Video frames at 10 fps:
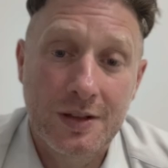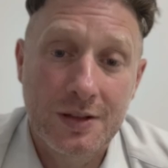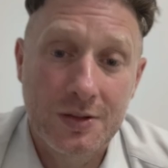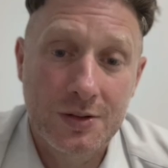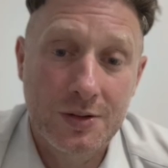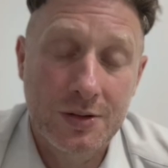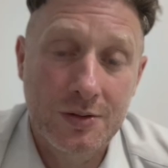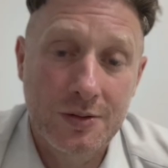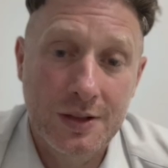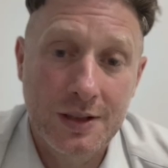used to
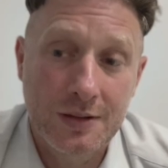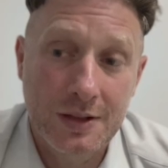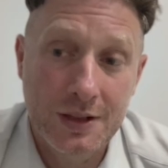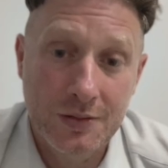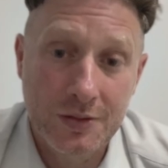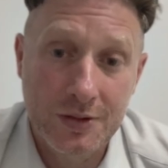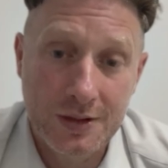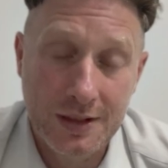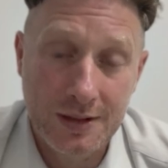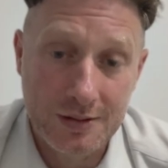own his first
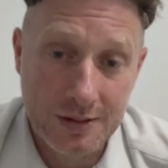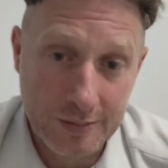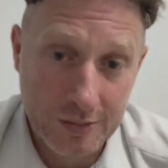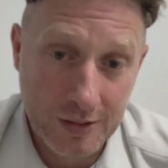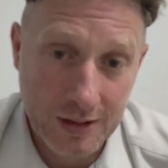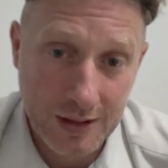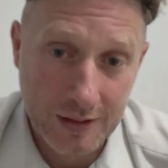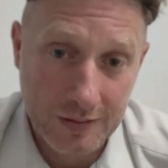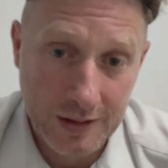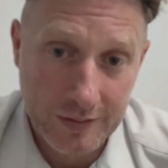house and he bought
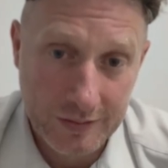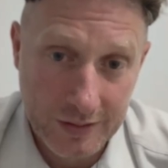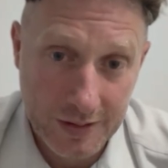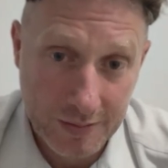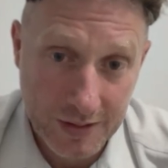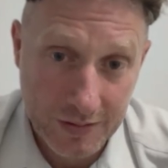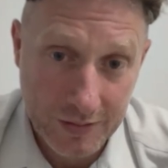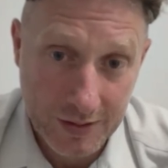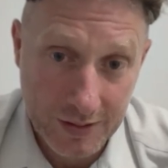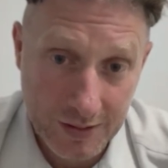half-half with his best
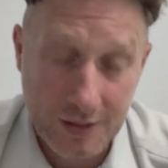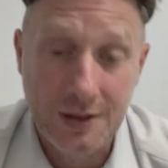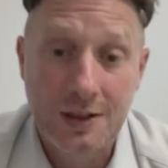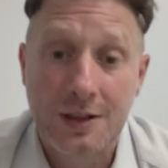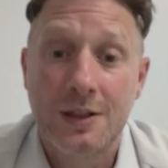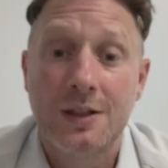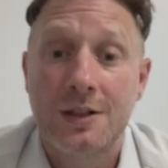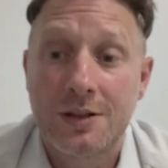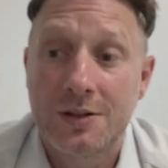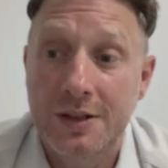friend.
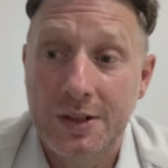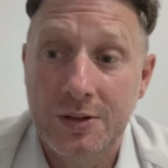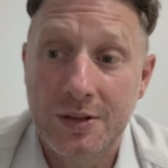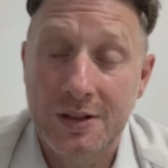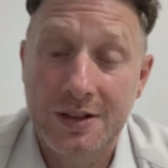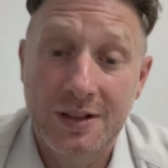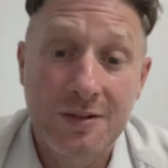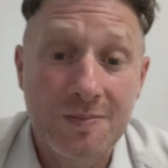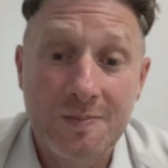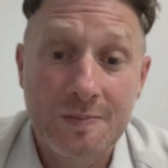So they got it done.